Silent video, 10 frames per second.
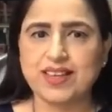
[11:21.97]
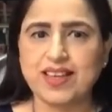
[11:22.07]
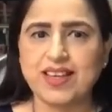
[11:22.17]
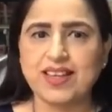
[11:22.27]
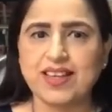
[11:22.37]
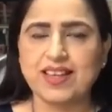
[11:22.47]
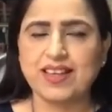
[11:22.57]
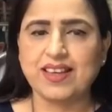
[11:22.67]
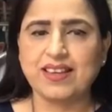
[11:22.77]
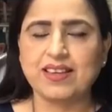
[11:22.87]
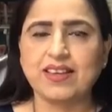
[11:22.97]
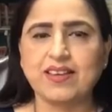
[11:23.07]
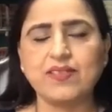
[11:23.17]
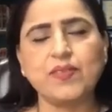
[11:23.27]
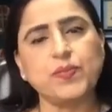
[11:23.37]

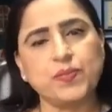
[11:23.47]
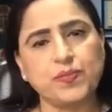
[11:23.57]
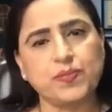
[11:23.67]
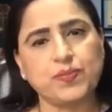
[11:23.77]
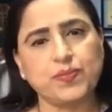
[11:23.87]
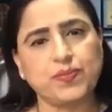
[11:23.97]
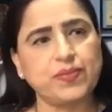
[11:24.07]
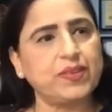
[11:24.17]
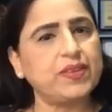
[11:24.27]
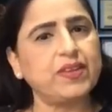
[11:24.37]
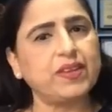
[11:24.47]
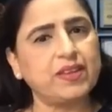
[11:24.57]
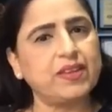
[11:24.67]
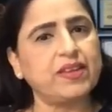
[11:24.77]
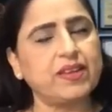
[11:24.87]

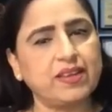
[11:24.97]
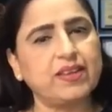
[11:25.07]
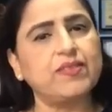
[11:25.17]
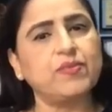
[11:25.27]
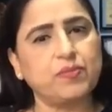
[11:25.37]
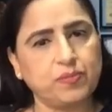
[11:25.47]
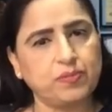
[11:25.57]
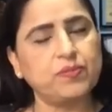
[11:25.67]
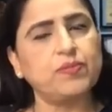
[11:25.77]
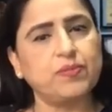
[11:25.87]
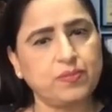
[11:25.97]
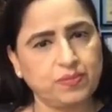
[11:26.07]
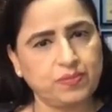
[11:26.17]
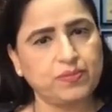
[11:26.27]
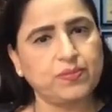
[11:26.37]

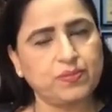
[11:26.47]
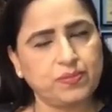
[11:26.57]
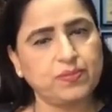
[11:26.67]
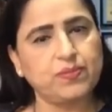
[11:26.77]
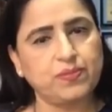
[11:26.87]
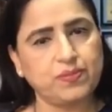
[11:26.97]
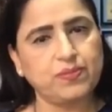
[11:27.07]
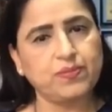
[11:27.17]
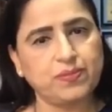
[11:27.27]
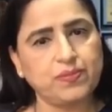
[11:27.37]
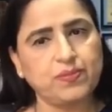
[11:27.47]
[no speech]